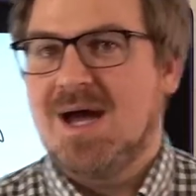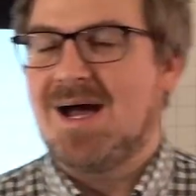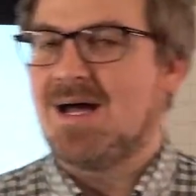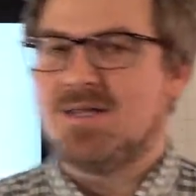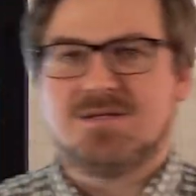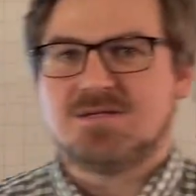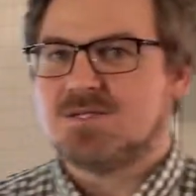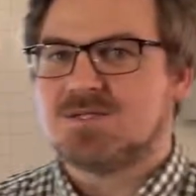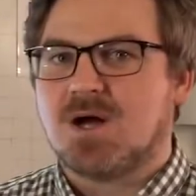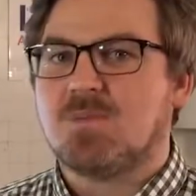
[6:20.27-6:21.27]
and
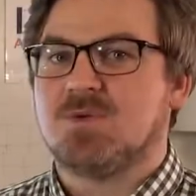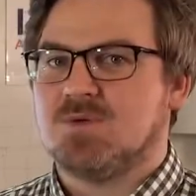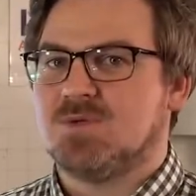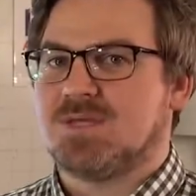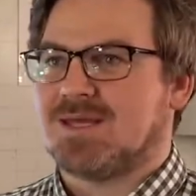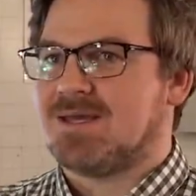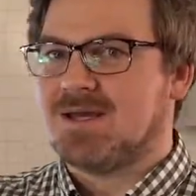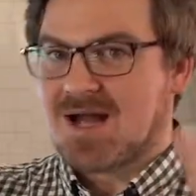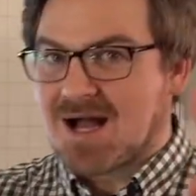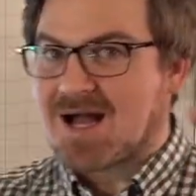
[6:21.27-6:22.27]
stop using
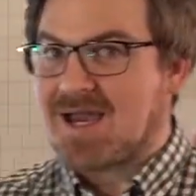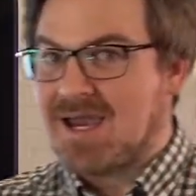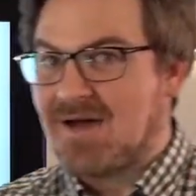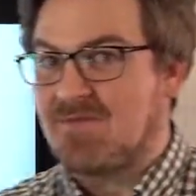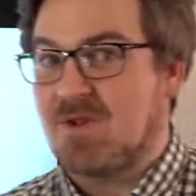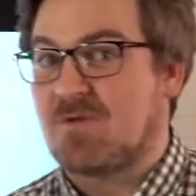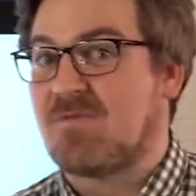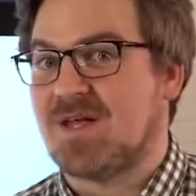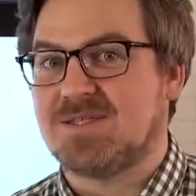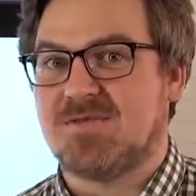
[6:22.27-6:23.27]
high level or
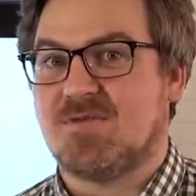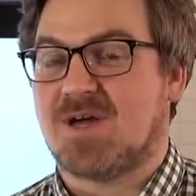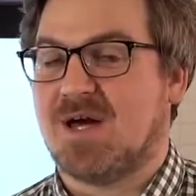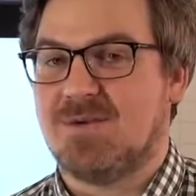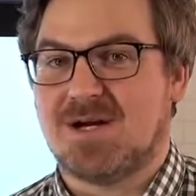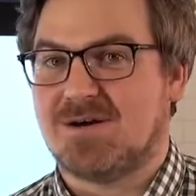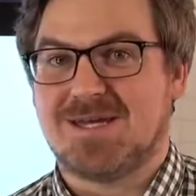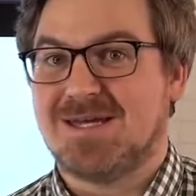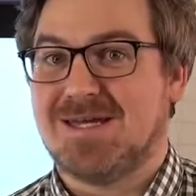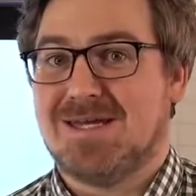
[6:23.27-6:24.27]
fancy vocabulary.